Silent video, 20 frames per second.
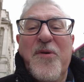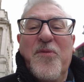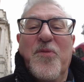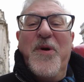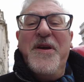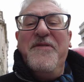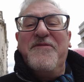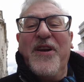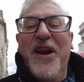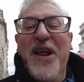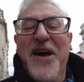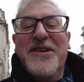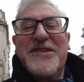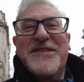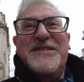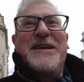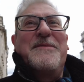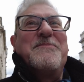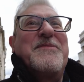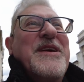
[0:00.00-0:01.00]
we've learned
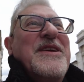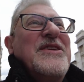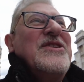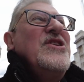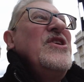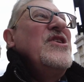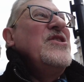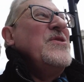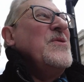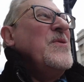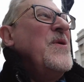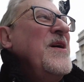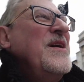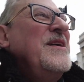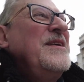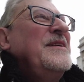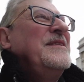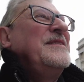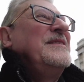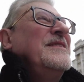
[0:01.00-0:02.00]
something new
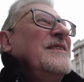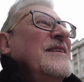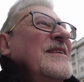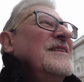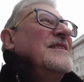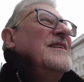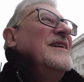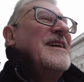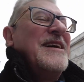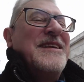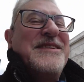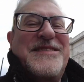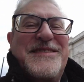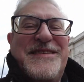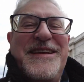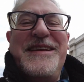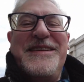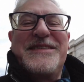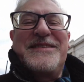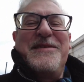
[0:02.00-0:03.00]
and
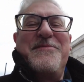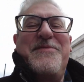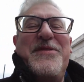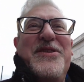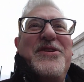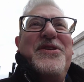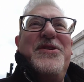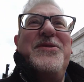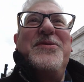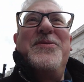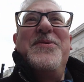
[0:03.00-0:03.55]
seen something new.